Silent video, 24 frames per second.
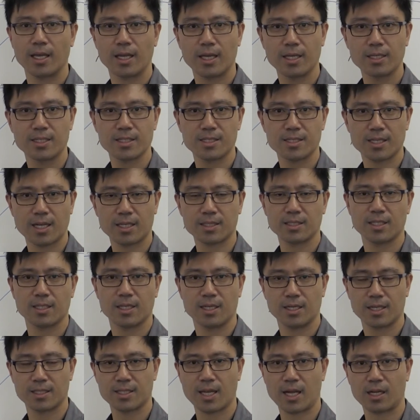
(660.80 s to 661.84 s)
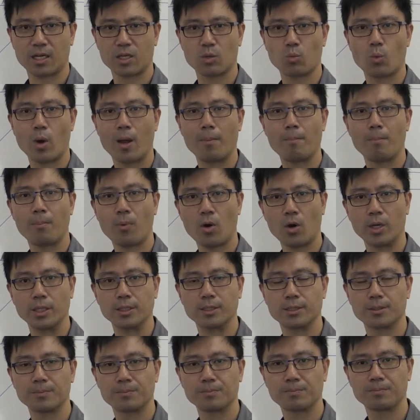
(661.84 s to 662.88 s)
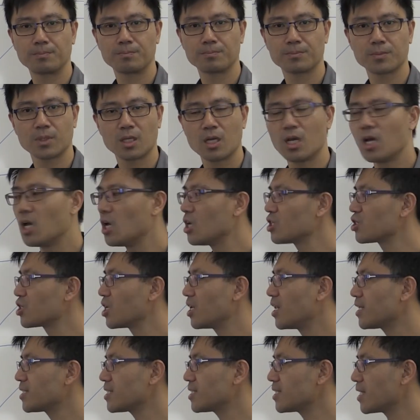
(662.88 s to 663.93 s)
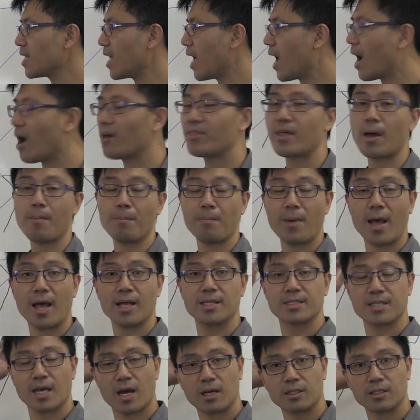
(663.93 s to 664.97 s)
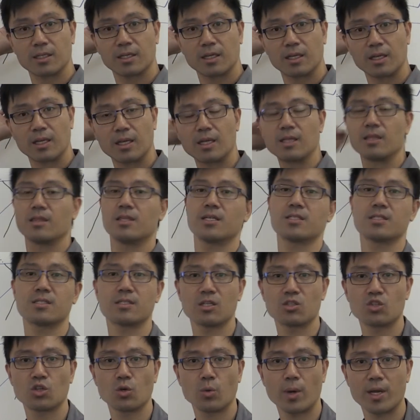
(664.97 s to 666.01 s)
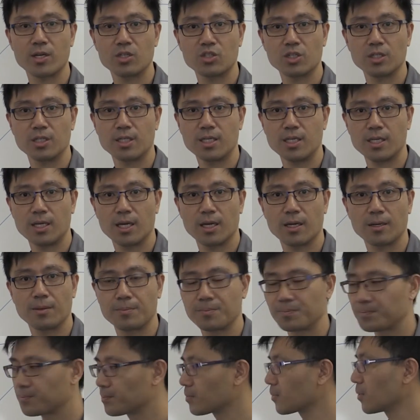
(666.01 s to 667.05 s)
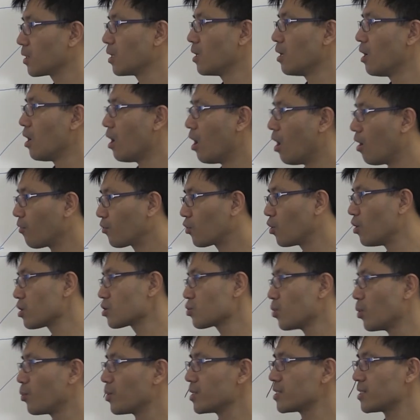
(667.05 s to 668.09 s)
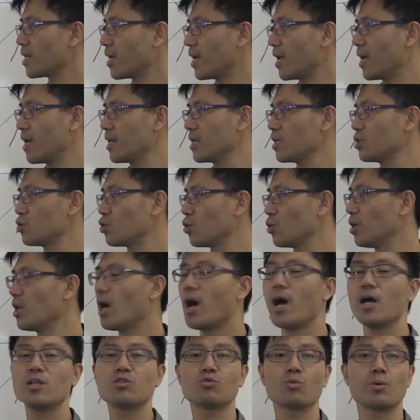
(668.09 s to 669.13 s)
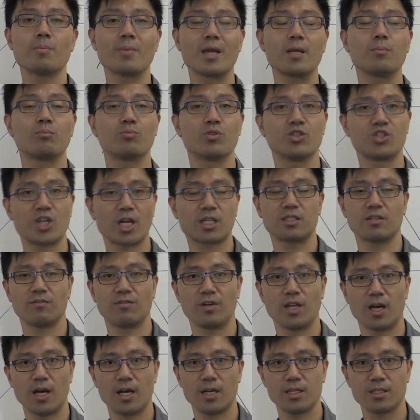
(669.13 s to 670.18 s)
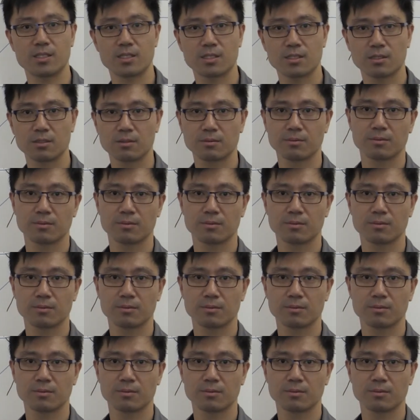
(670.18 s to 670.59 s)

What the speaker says: intersect in exactly one point. So let's see how that pans out in this situation here. Of course, when we say any two lines, we mean projective lines.